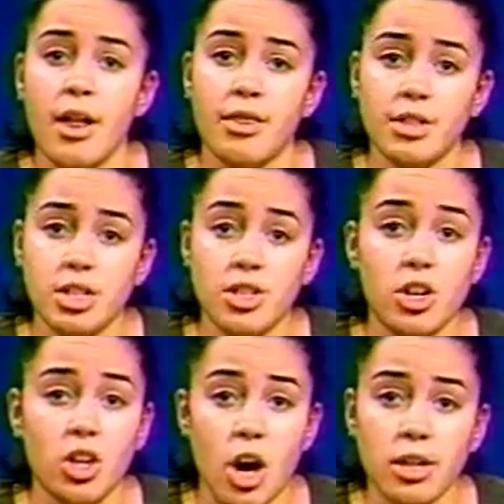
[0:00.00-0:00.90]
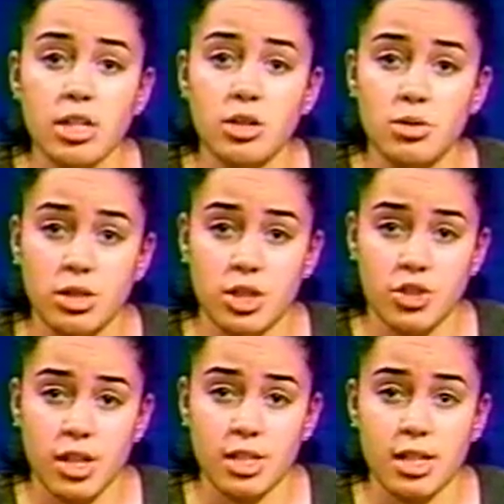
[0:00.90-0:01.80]
This is their longest losing
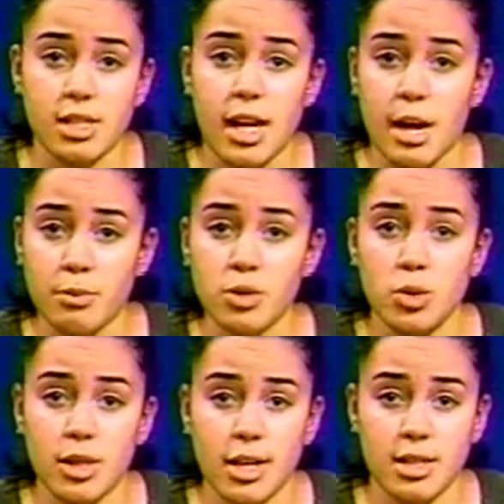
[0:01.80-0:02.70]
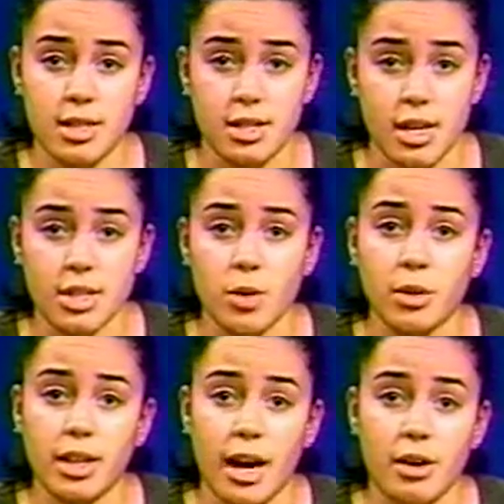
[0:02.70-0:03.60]
streak since April 2006 when
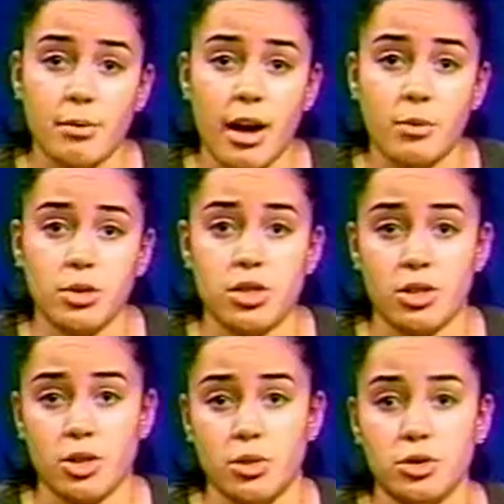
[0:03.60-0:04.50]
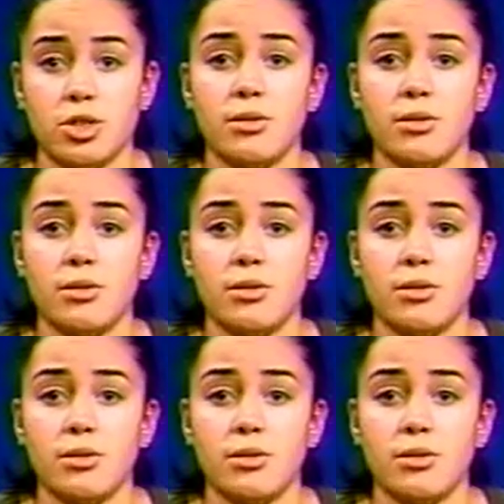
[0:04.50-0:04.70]
Larry Brown was their coach.